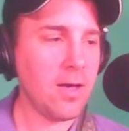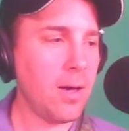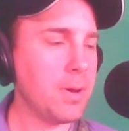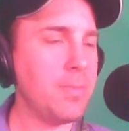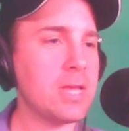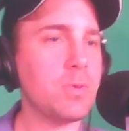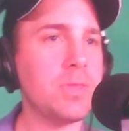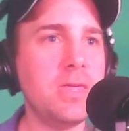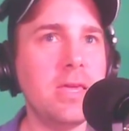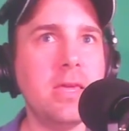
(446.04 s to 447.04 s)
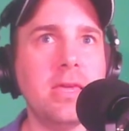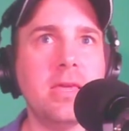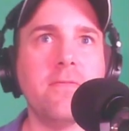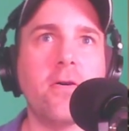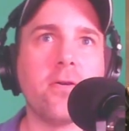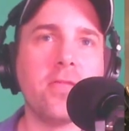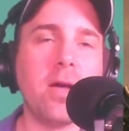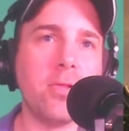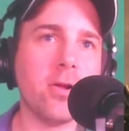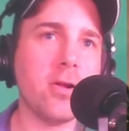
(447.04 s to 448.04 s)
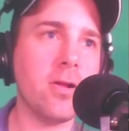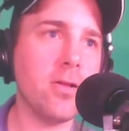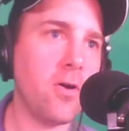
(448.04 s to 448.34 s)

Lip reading: going to mess with the vocal doubler,